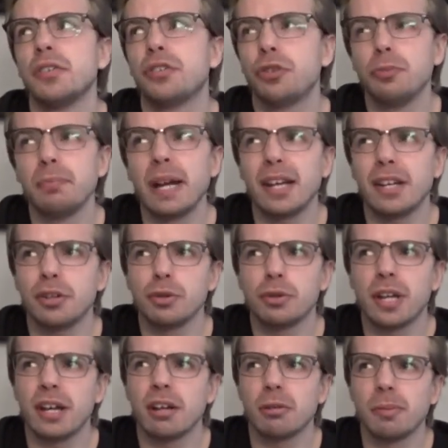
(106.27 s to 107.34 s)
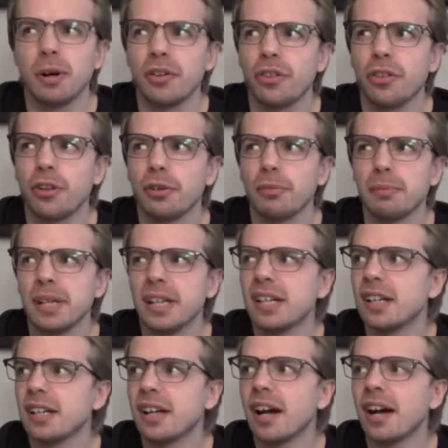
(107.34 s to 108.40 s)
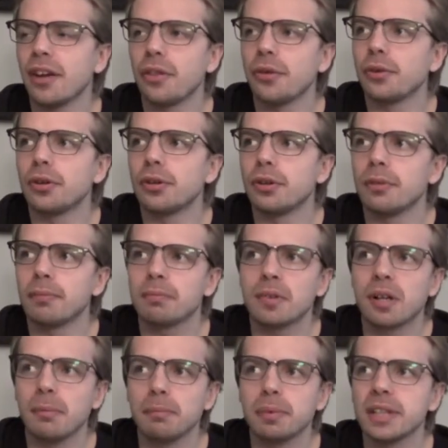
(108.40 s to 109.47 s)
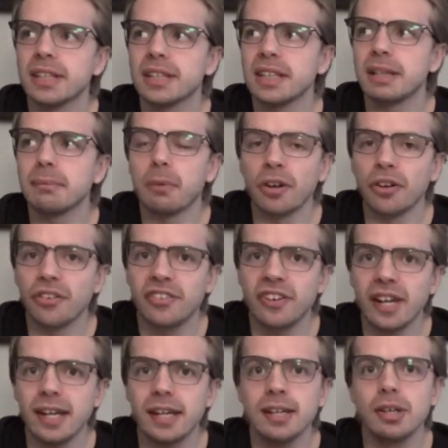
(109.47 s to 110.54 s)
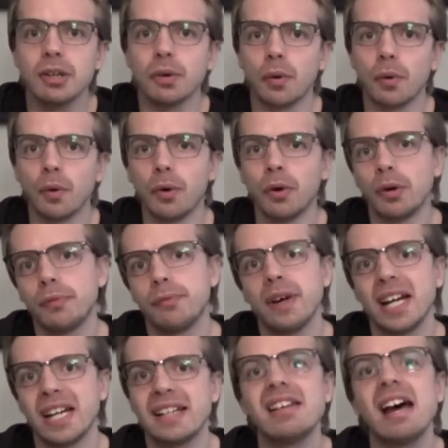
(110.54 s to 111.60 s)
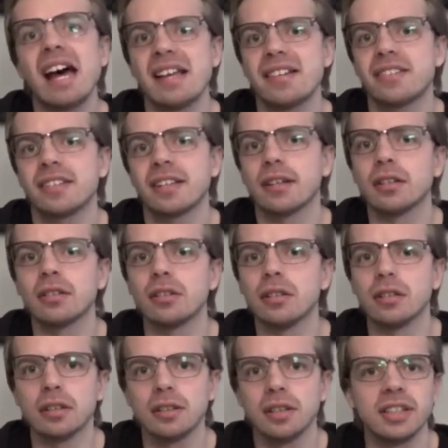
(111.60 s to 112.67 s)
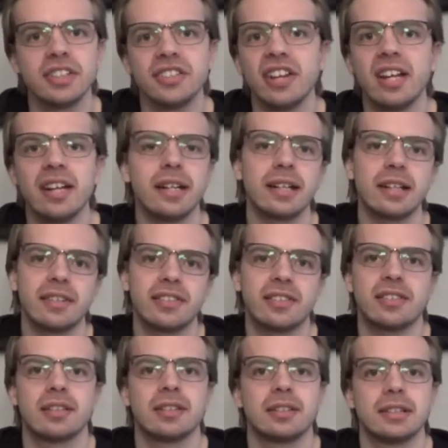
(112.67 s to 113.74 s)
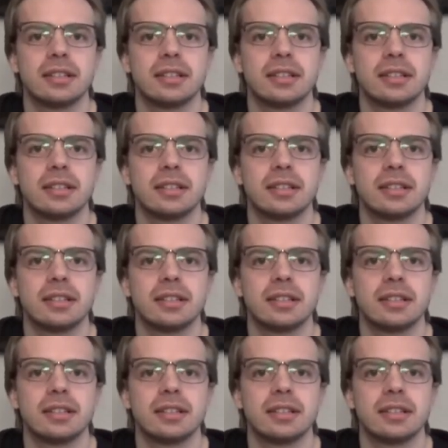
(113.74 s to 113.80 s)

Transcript: to make you care about them in either completely mundane or fantastical settings.